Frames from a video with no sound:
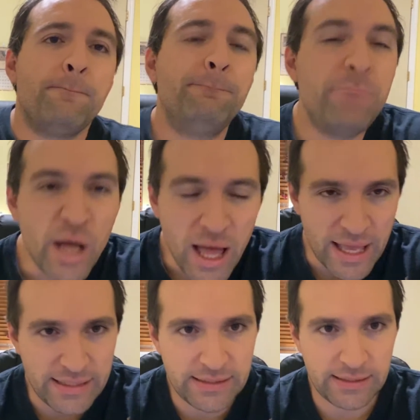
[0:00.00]

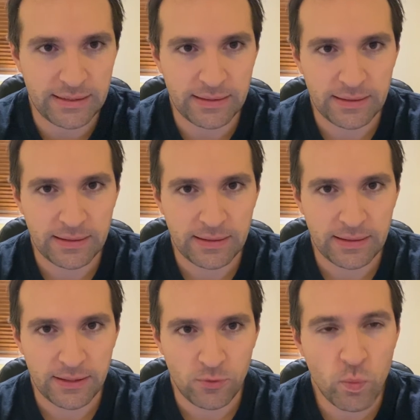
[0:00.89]
But
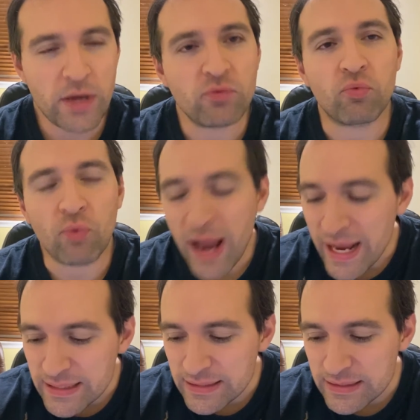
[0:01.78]
when
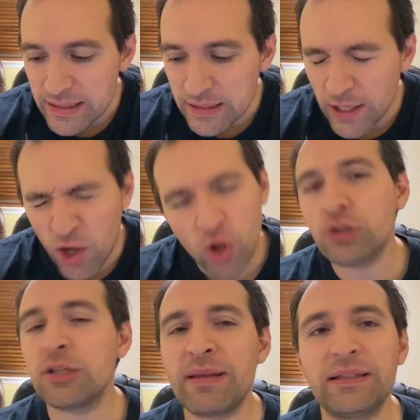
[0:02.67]
rights
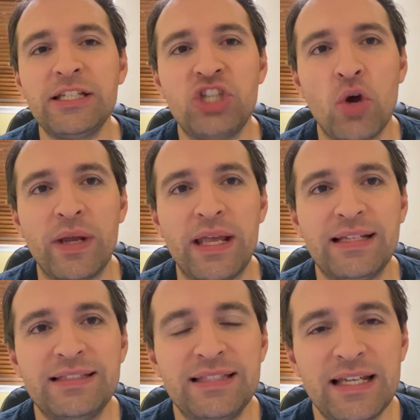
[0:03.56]
ultimately don't
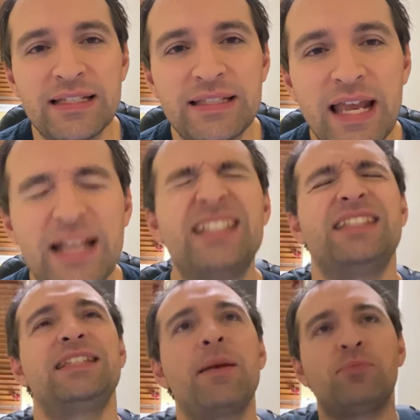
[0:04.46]
exist
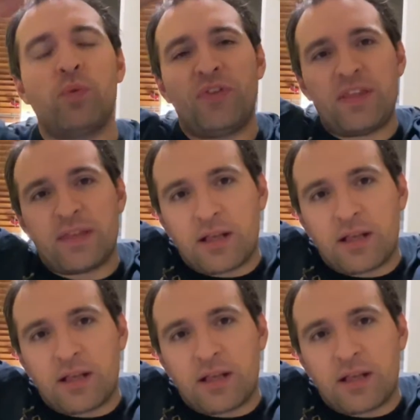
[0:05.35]
except within the